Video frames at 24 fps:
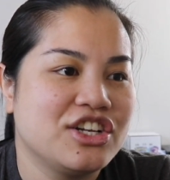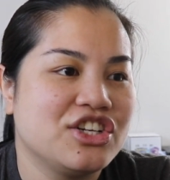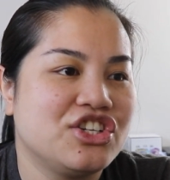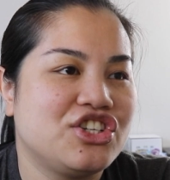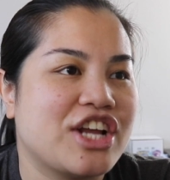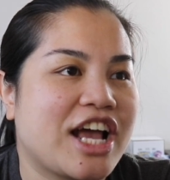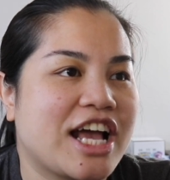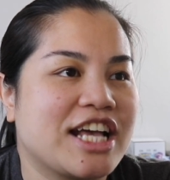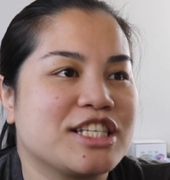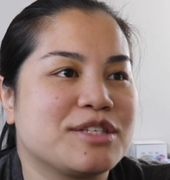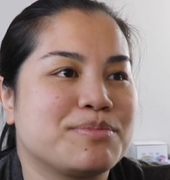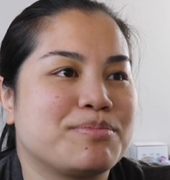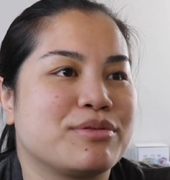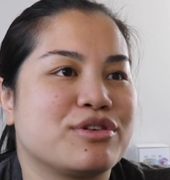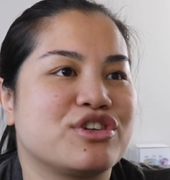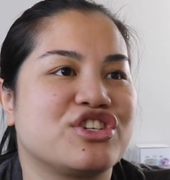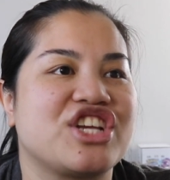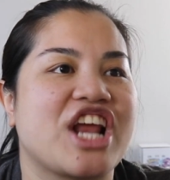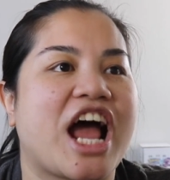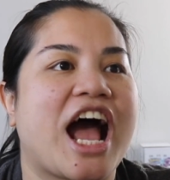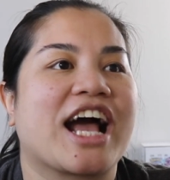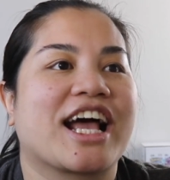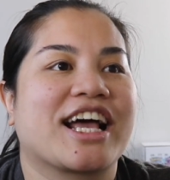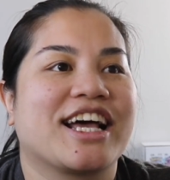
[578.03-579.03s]
Jasper
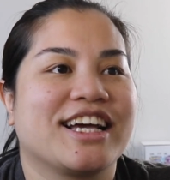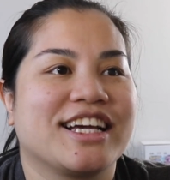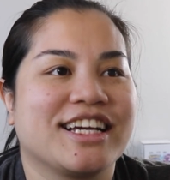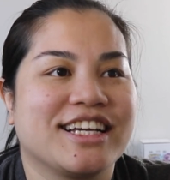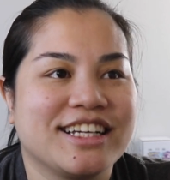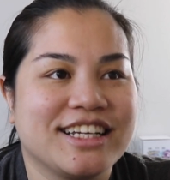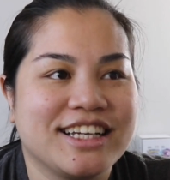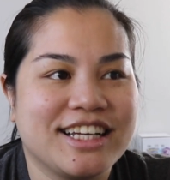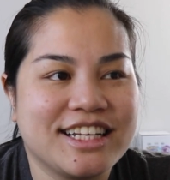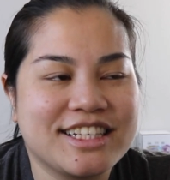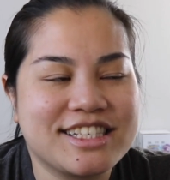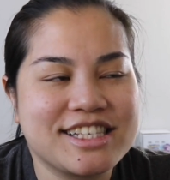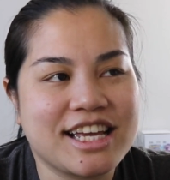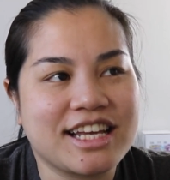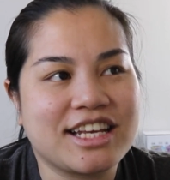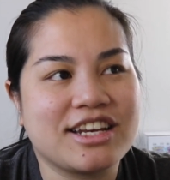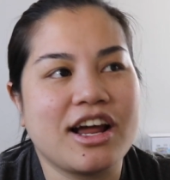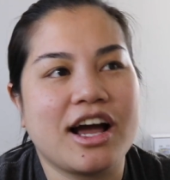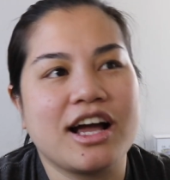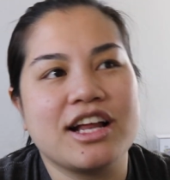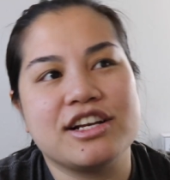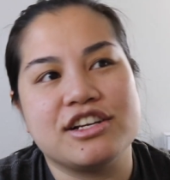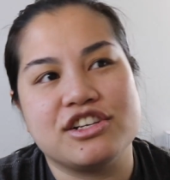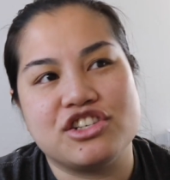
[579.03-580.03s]
Jacques. It's like
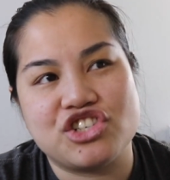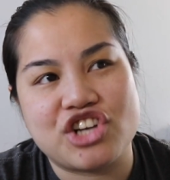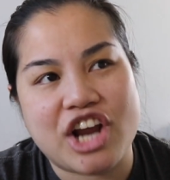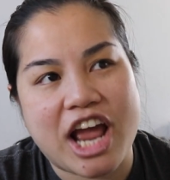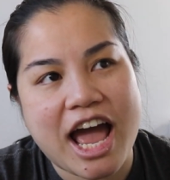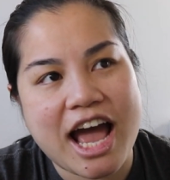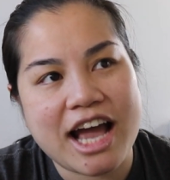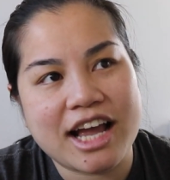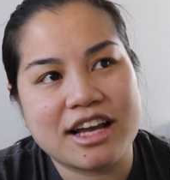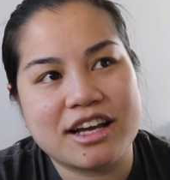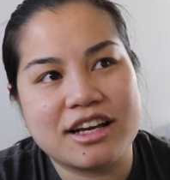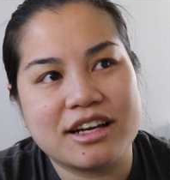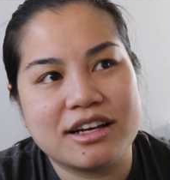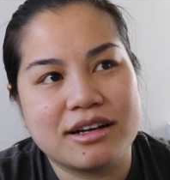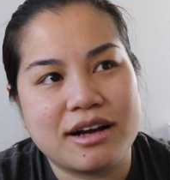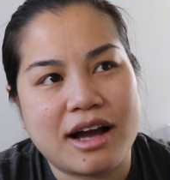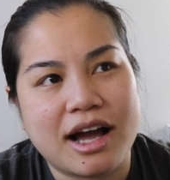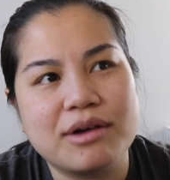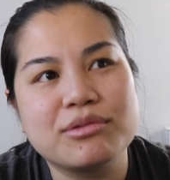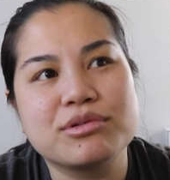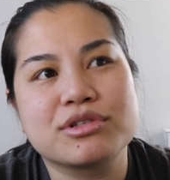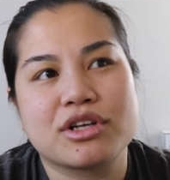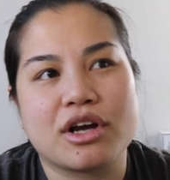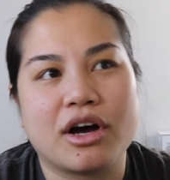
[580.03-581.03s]
not Jack.
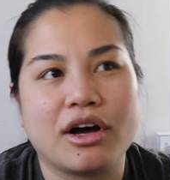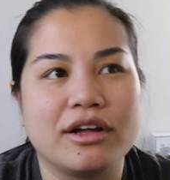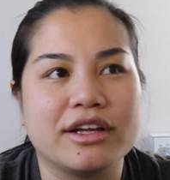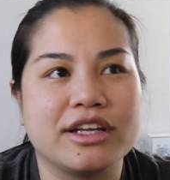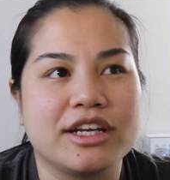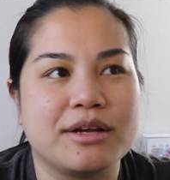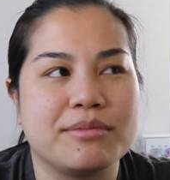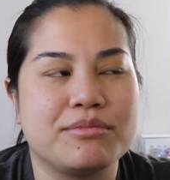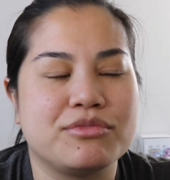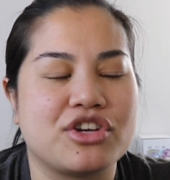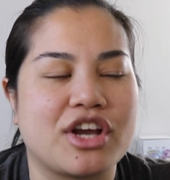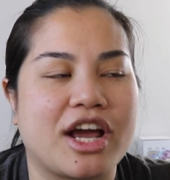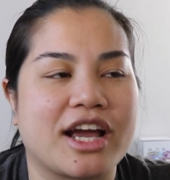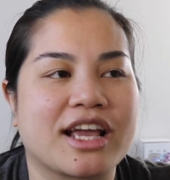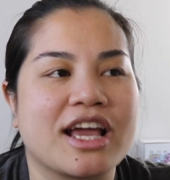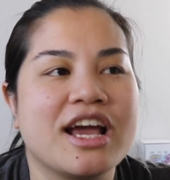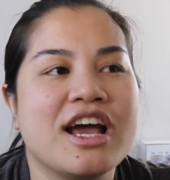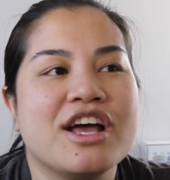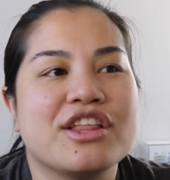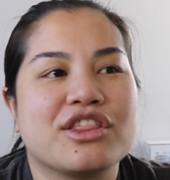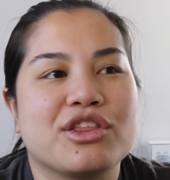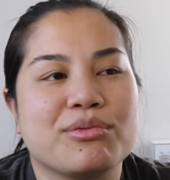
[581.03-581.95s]
I was calling him Jack.